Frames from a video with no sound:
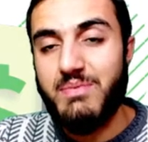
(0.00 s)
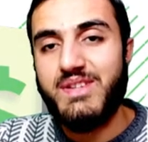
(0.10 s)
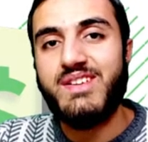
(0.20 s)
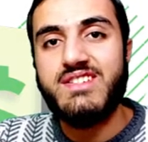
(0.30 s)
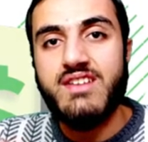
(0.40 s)

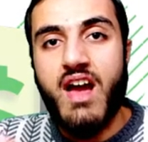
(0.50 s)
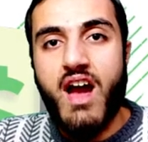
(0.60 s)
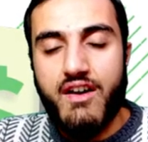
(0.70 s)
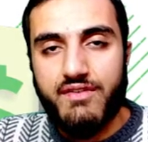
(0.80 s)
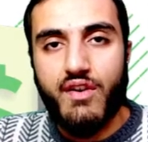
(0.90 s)
competitors
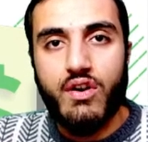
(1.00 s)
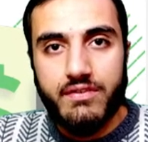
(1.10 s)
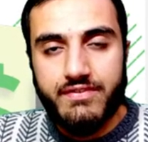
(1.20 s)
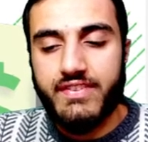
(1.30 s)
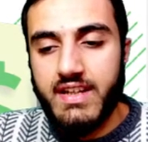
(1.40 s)
for
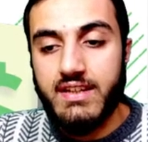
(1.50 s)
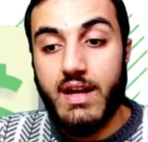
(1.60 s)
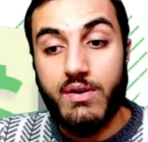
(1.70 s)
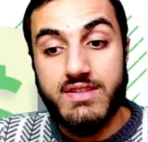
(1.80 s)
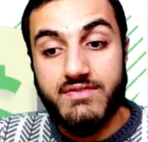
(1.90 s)
free
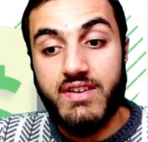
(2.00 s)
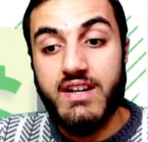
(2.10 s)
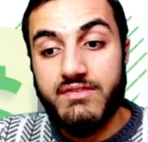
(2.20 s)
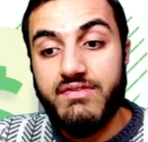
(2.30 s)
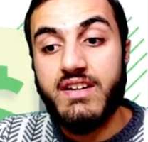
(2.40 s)
now it's
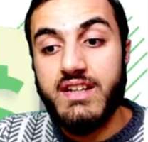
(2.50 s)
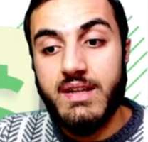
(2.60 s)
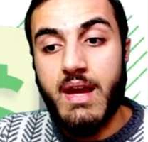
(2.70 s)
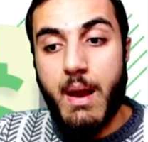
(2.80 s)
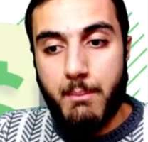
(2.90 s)
very
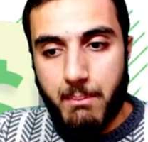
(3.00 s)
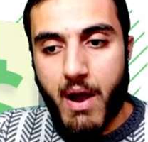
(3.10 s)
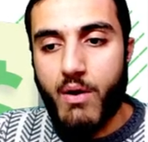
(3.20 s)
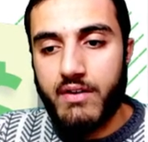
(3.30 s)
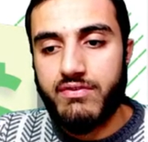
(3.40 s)
very
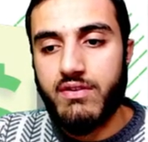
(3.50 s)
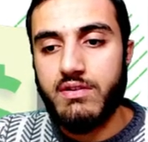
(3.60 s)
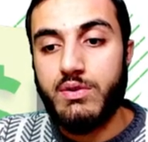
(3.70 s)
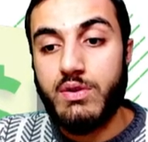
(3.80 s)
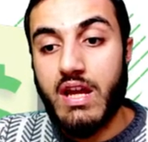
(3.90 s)

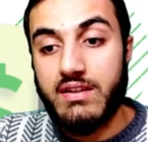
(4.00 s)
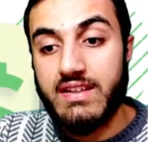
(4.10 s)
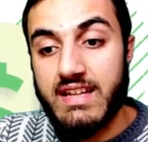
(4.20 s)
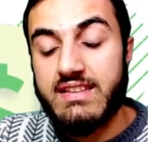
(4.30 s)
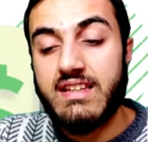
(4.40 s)
powerful you can
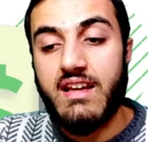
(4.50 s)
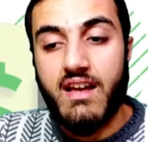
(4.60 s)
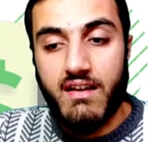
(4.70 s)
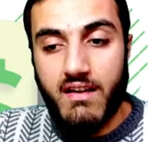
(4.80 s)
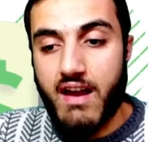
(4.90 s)
get
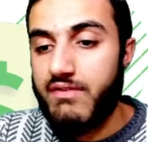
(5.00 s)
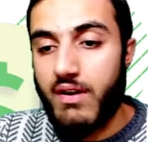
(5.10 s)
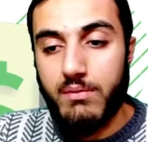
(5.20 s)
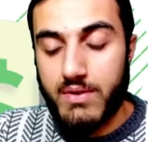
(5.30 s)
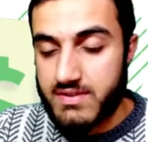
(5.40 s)
uh,
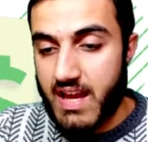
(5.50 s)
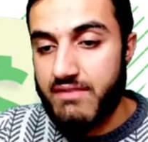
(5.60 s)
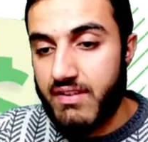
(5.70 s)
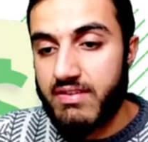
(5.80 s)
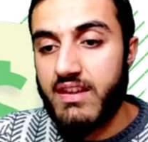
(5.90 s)
ev almost
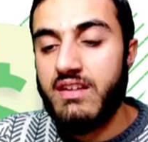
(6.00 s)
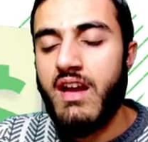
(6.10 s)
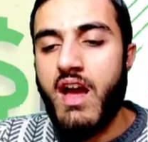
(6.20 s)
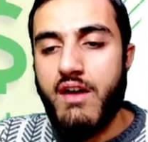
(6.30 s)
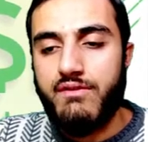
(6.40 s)
everything
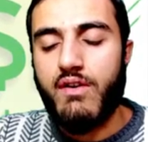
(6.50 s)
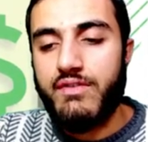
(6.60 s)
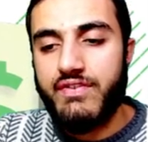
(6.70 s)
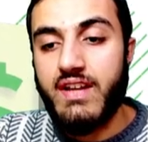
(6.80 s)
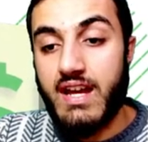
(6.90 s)

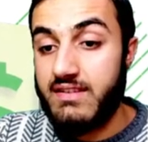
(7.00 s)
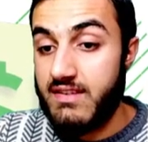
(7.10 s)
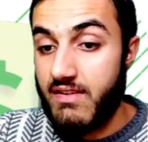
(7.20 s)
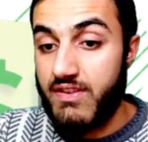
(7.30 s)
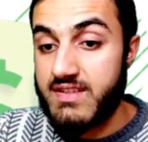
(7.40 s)
for free and
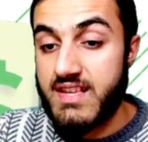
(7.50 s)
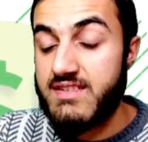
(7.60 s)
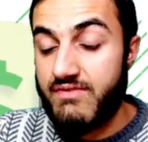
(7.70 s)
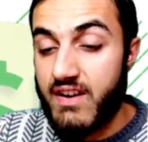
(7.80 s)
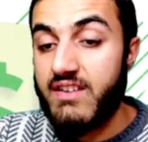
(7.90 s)
uh, this
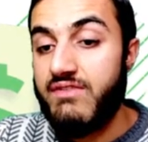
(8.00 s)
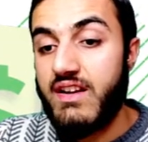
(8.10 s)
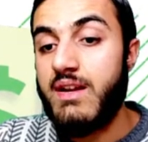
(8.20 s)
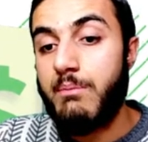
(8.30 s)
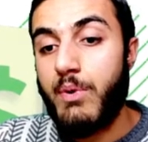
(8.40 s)
is very
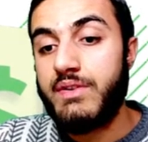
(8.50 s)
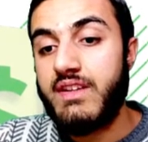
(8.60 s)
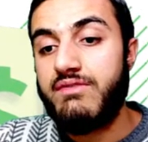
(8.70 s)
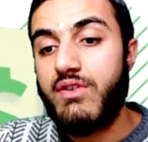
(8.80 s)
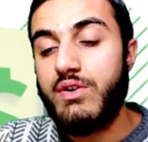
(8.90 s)
very
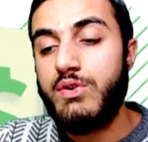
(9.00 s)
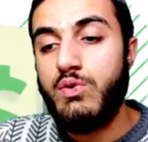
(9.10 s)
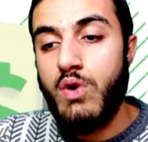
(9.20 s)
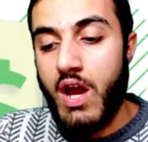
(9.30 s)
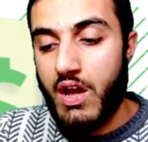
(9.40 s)
important for
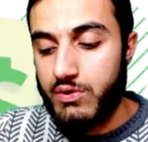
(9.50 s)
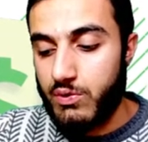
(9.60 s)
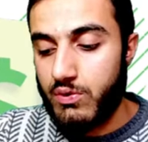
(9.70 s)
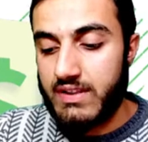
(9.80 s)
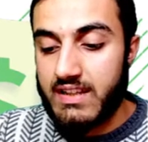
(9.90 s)
you
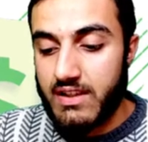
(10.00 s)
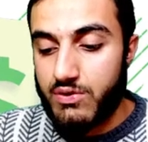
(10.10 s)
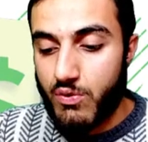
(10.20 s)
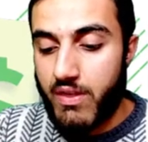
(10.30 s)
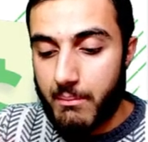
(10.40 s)
to get
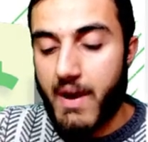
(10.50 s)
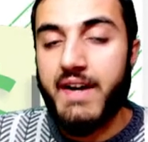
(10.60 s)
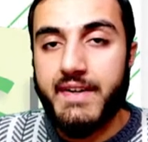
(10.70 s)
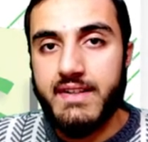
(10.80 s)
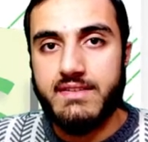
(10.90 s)
into the
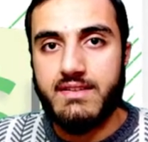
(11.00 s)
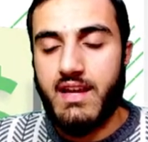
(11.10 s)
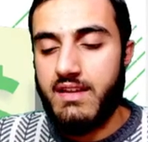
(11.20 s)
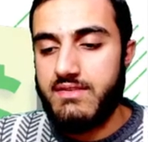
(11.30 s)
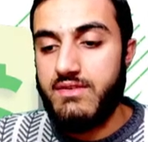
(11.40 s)
market
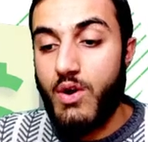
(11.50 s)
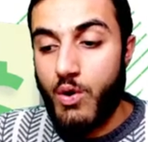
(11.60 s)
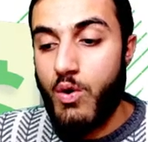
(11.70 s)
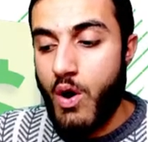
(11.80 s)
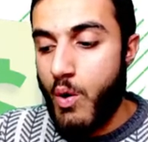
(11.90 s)
and
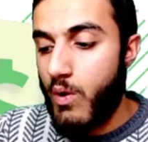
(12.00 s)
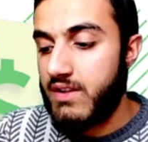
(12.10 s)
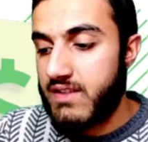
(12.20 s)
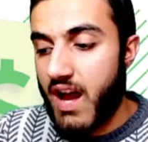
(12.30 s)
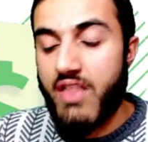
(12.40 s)
know
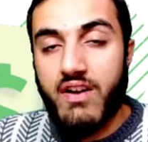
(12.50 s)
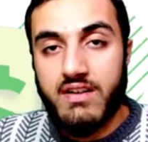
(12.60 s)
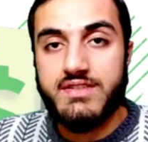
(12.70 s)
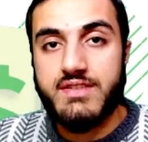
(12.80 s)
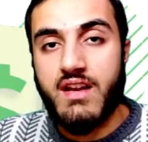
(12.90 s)
what
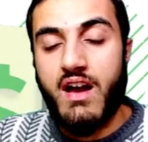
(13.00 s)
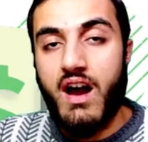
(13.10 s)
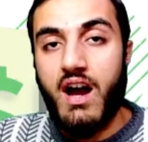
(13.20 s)
others